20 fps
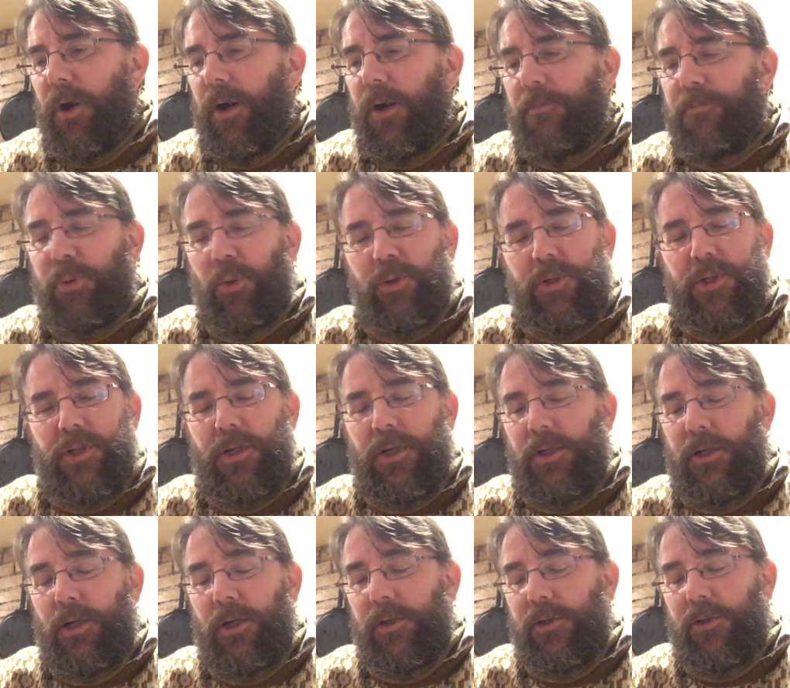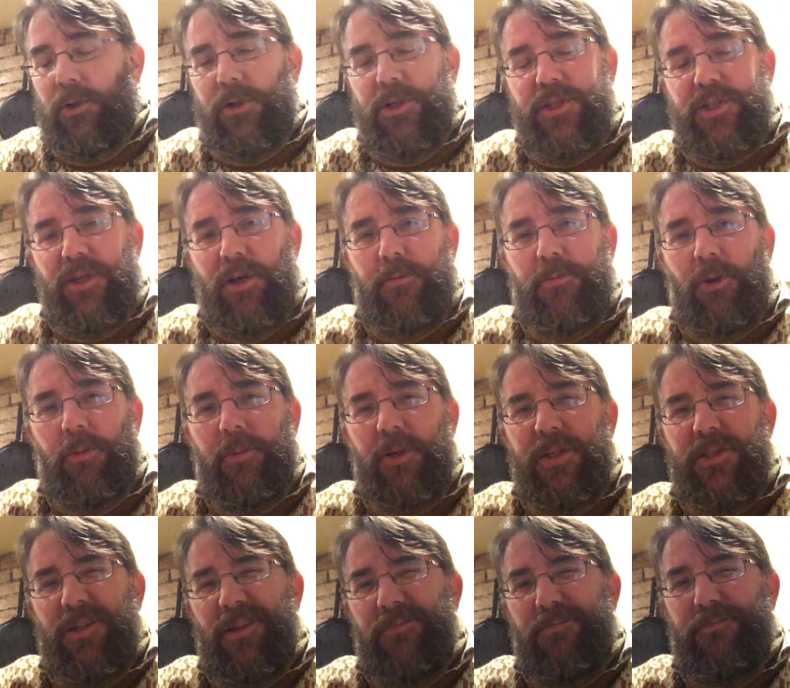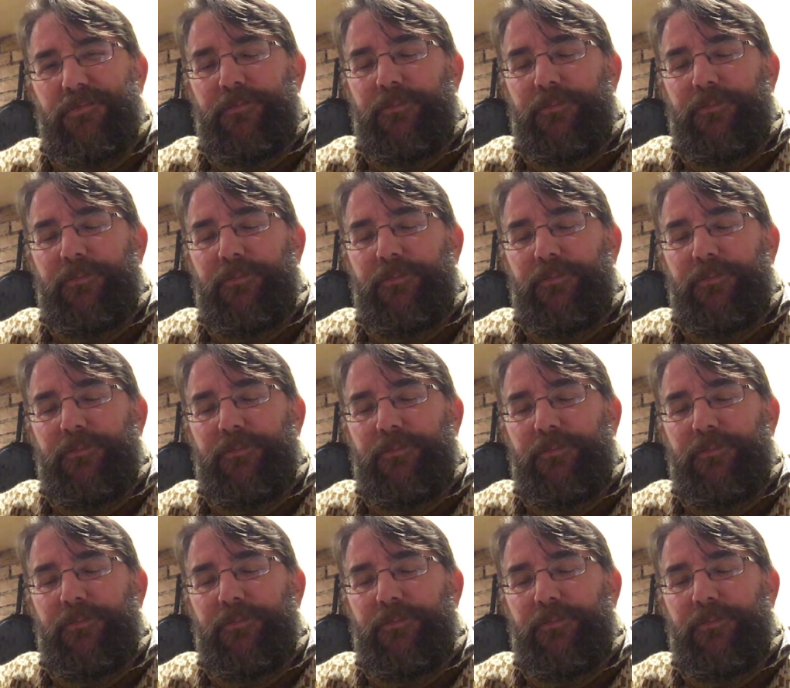I bought it. I, I got a sample because I